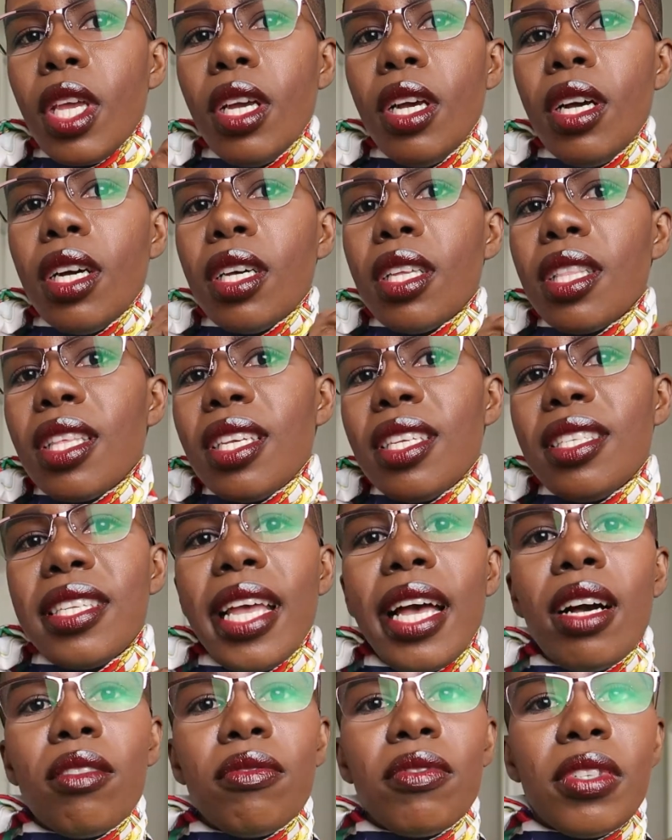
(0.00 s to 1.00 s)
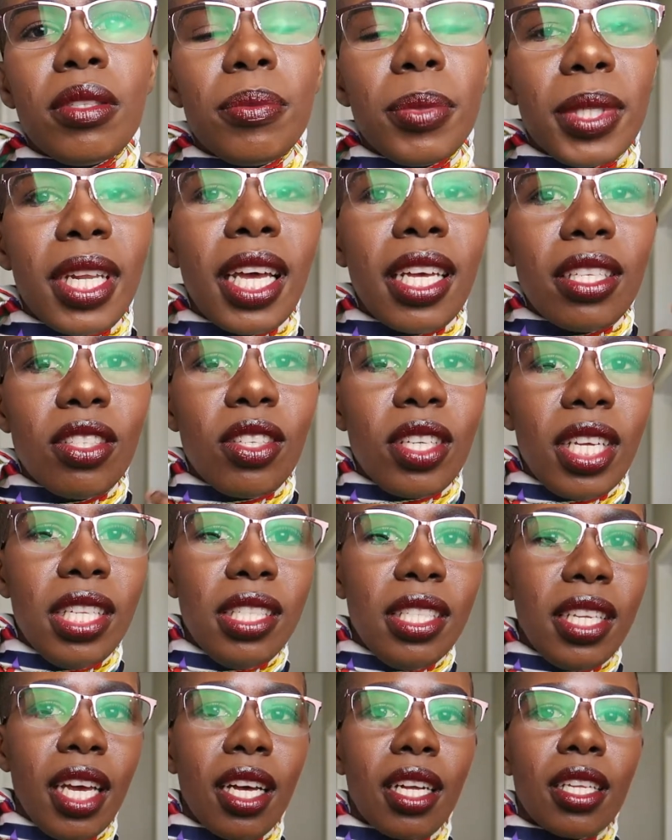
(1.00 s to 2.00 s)
uh, this outfit but as you
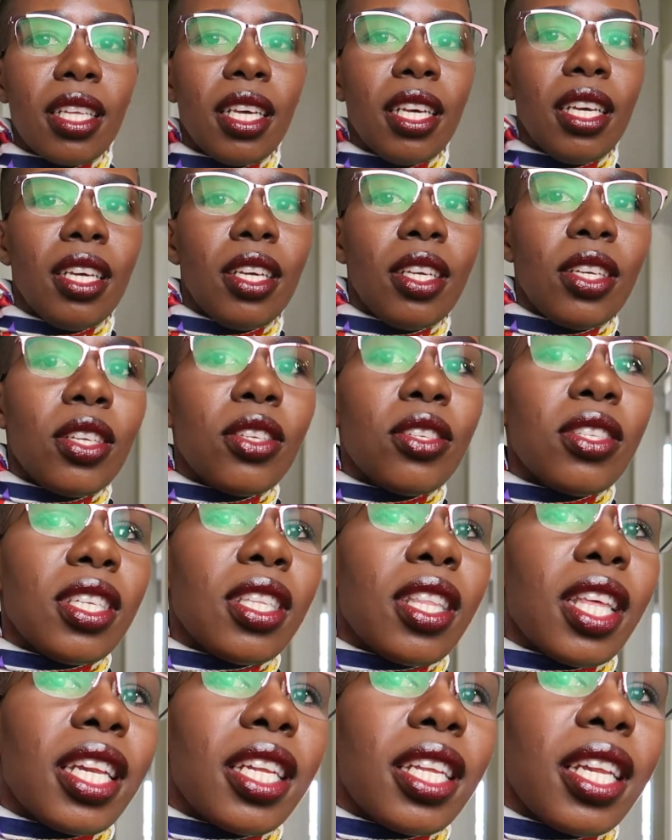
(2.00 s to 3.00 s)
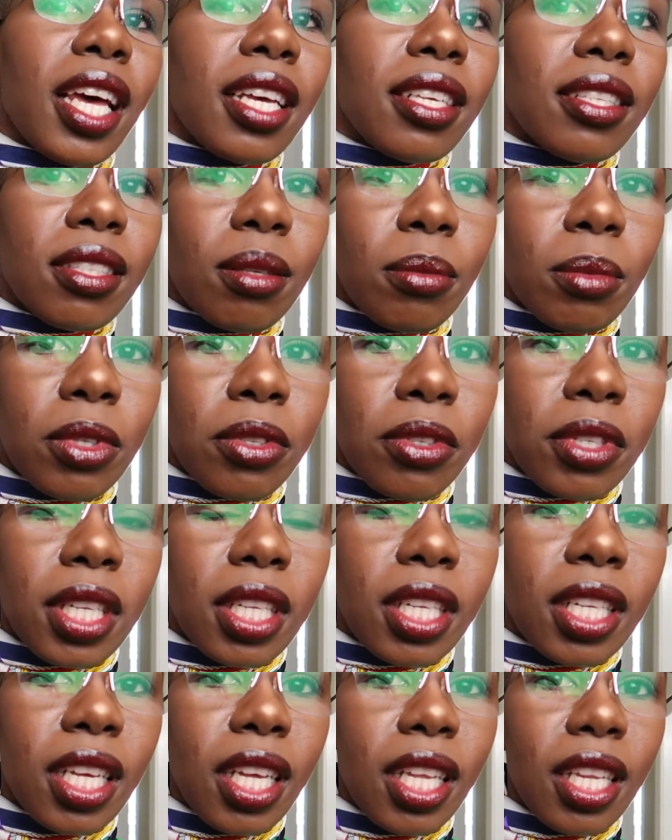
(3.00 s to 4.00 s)
can tell you see that it has some
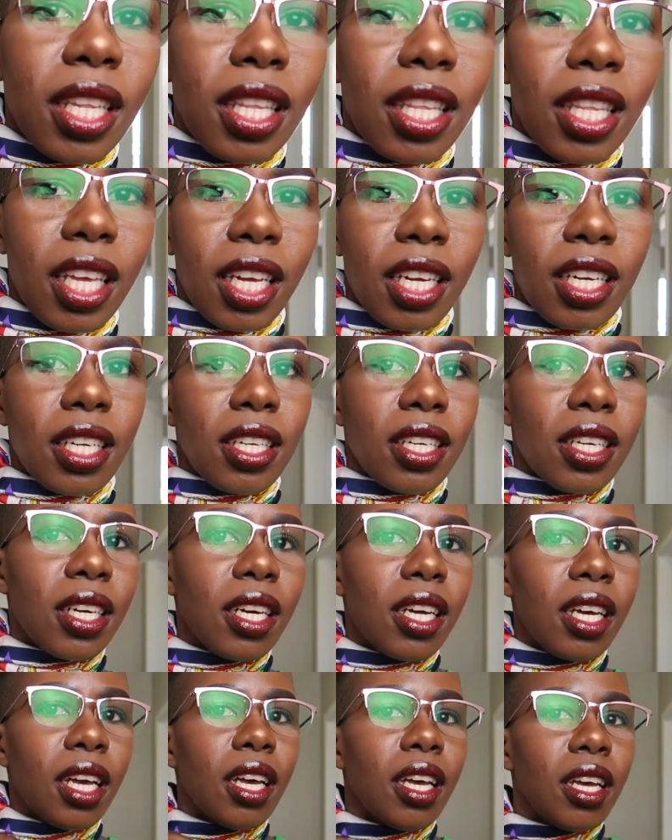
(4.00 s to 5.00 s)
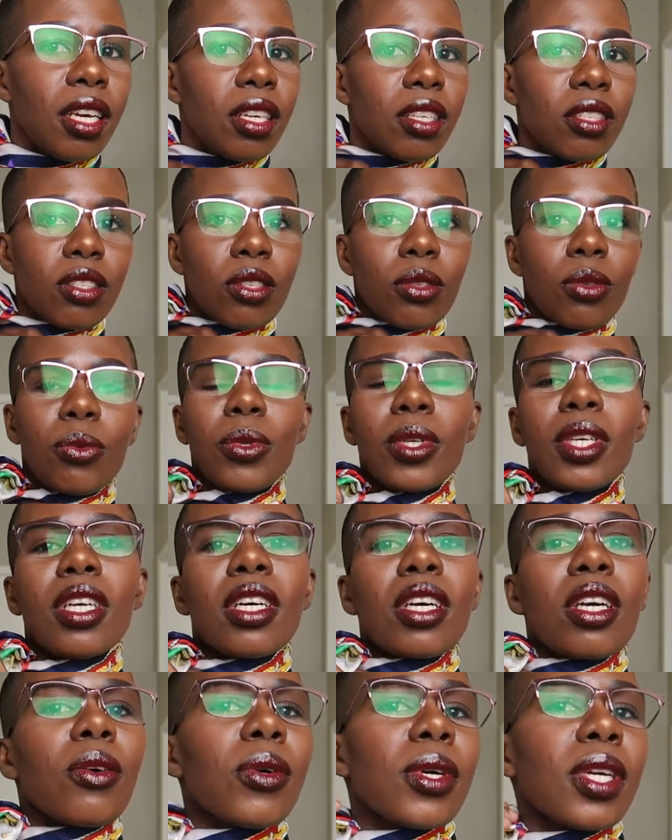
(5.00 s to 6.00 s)
green in there so we
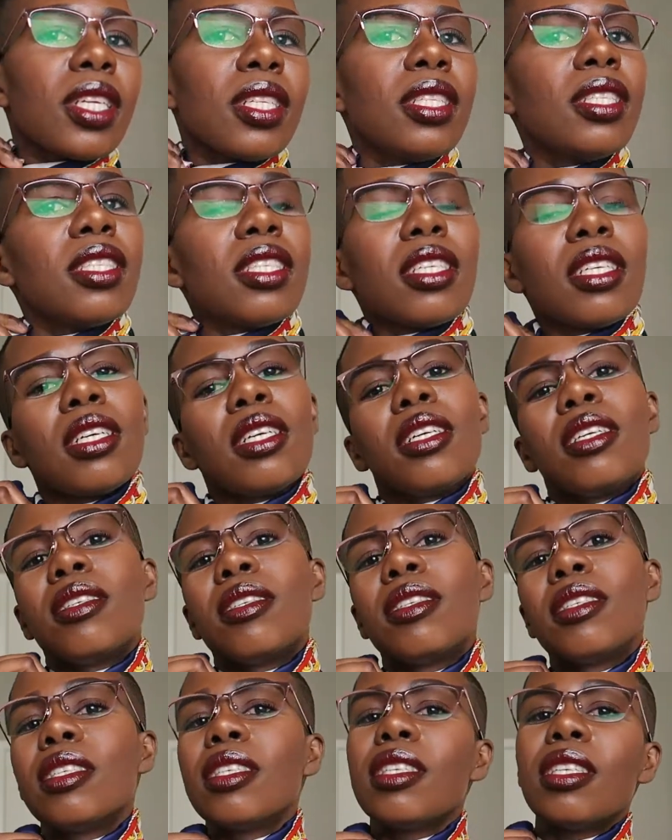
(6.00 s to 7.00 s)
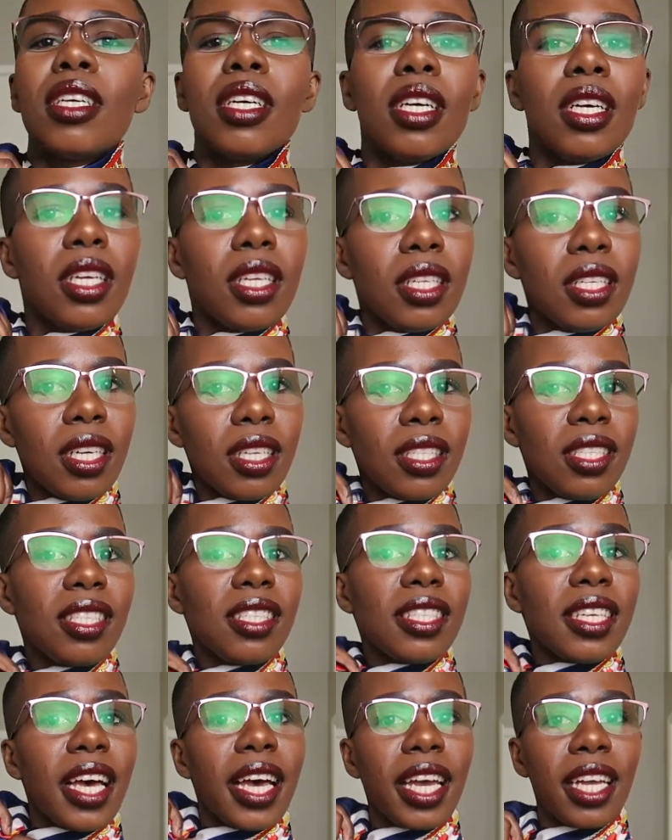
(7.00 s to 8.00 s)
are going to not too
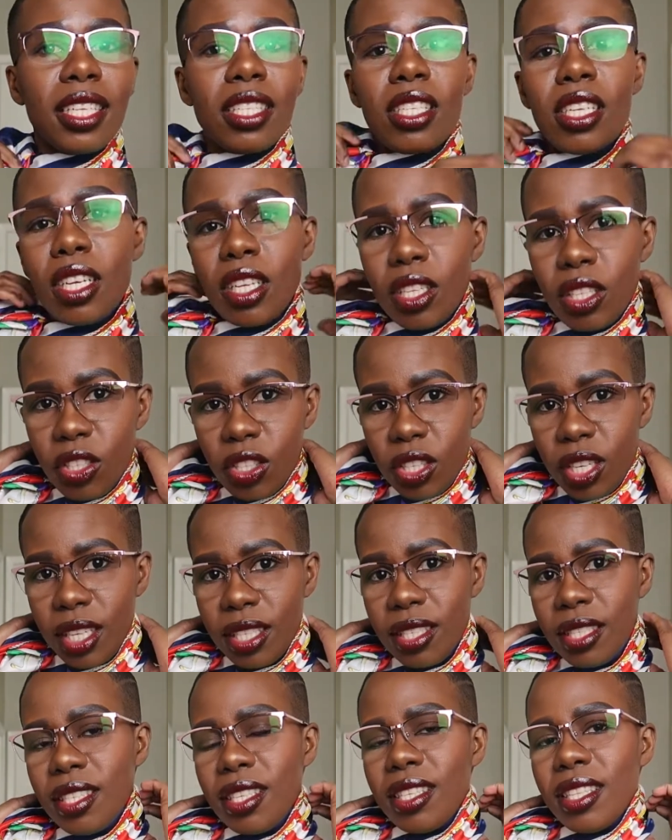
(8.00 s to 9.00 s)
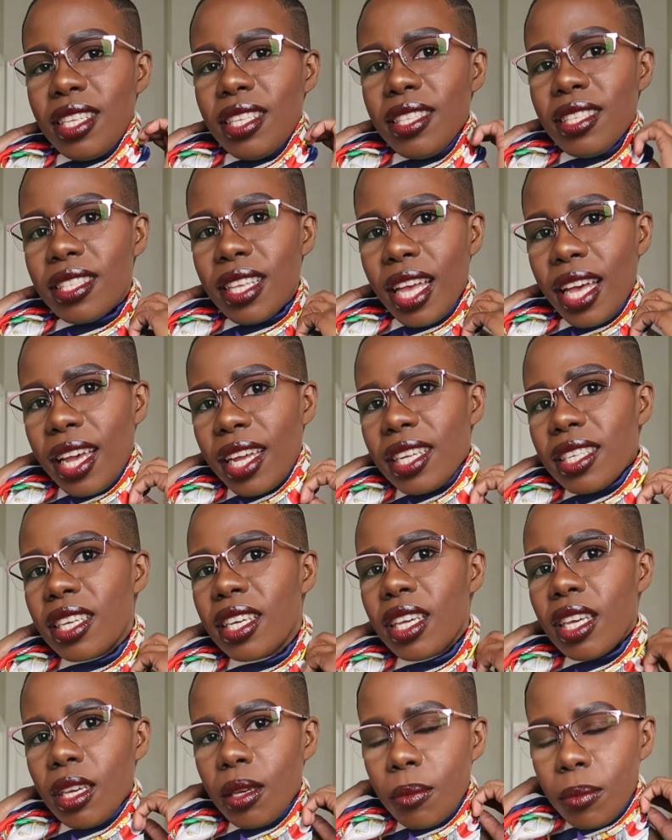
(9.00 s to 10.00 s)
tight just to this side
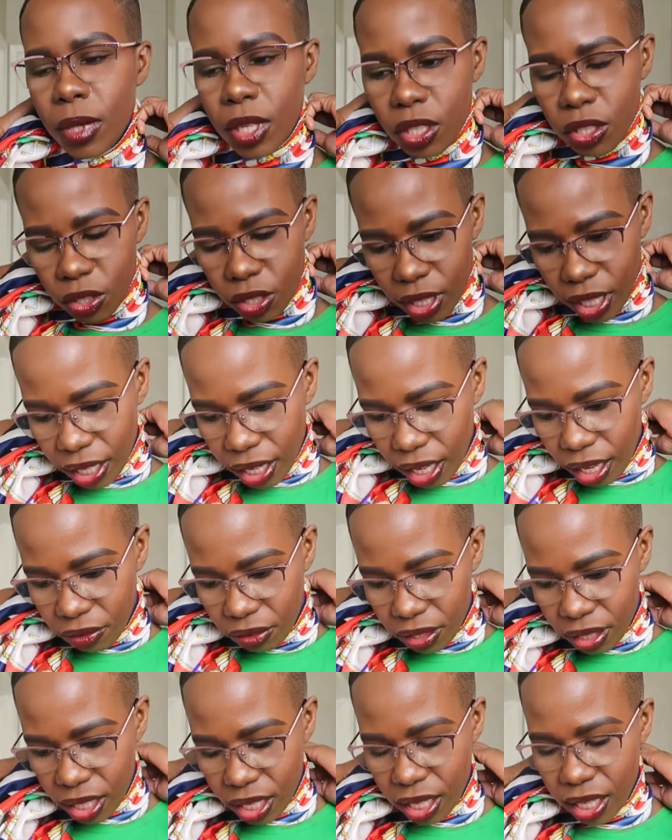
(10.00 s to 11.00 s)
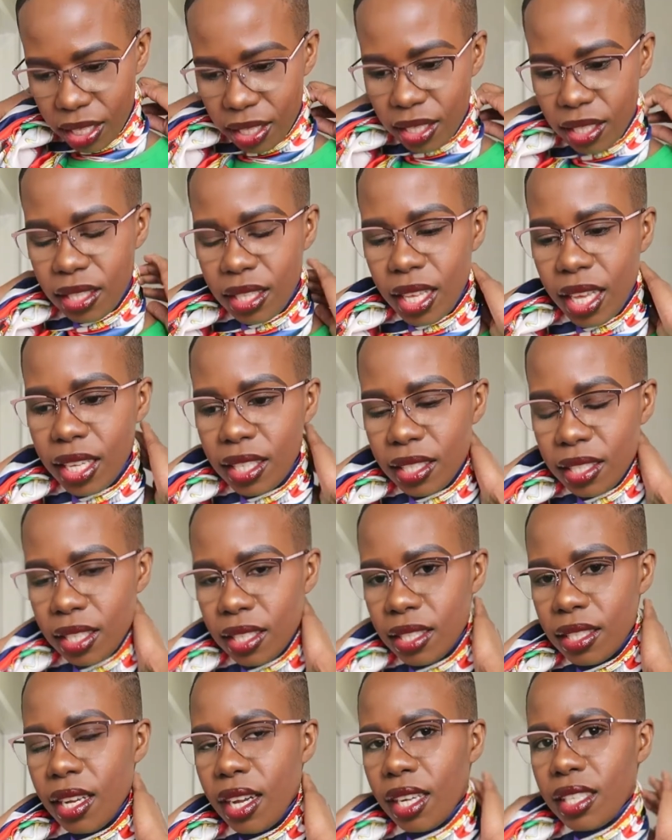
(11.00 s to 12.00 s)
make sure that everything is nice
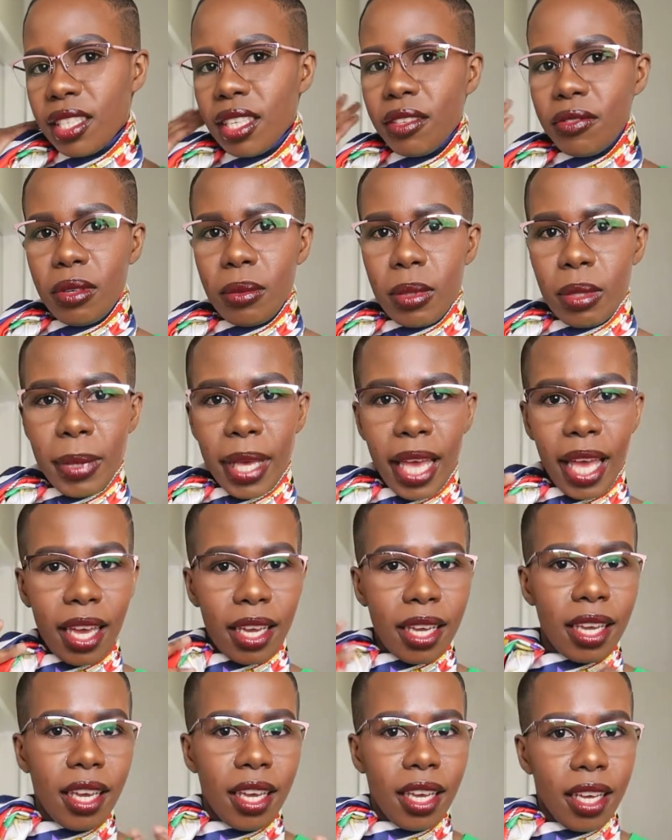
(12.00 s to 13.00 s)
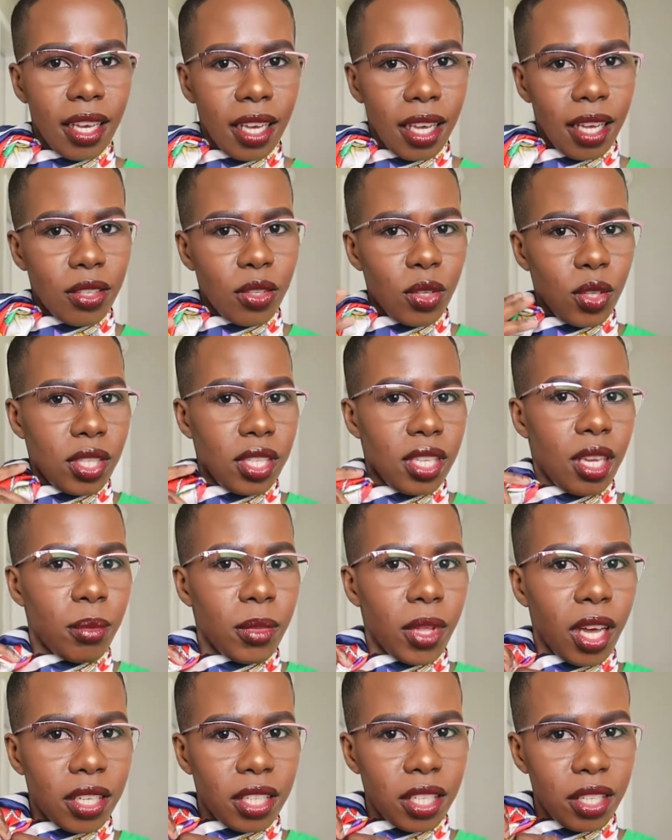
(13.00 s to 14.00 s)
and tucked in from the back as you see, I'm
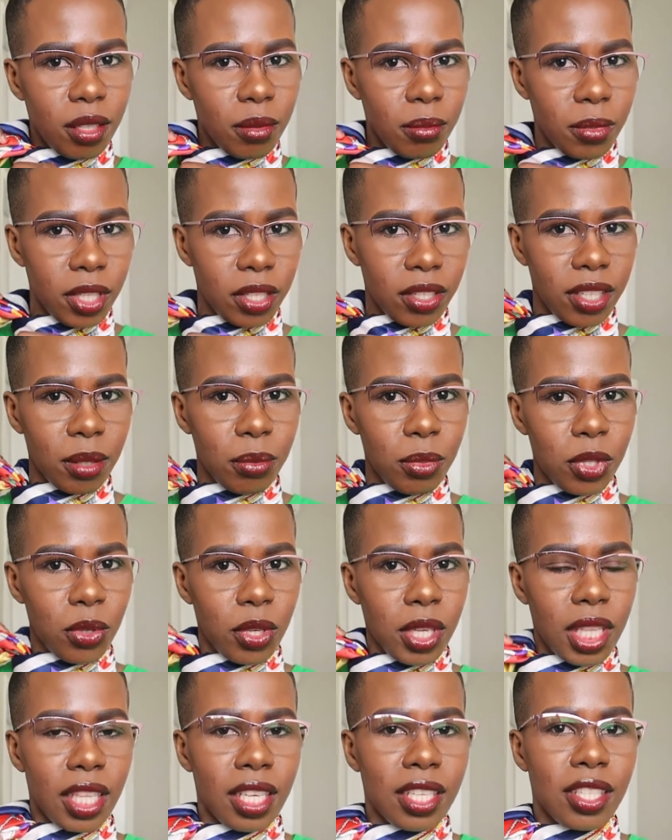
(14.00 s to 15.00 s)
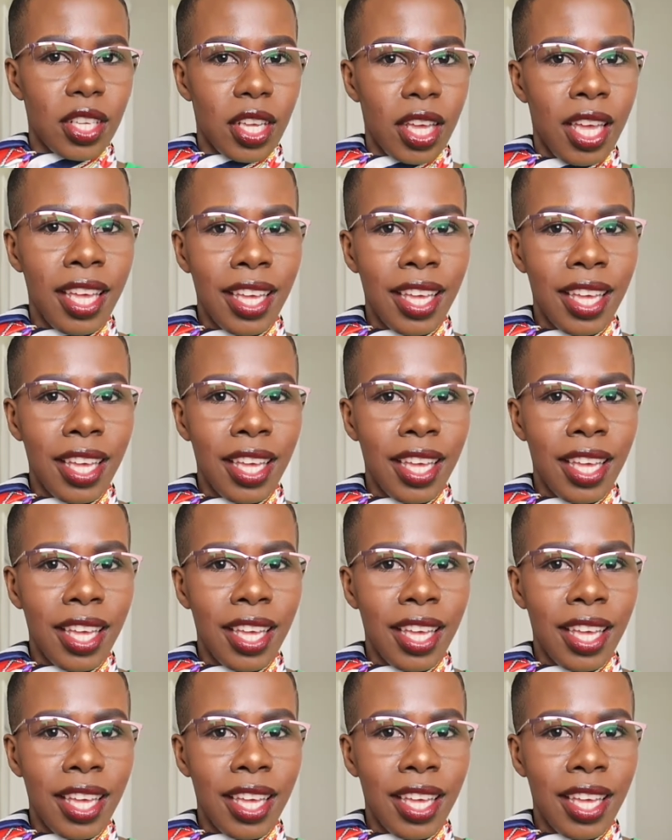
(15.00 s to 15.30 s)
not in the mirror. I'm doing this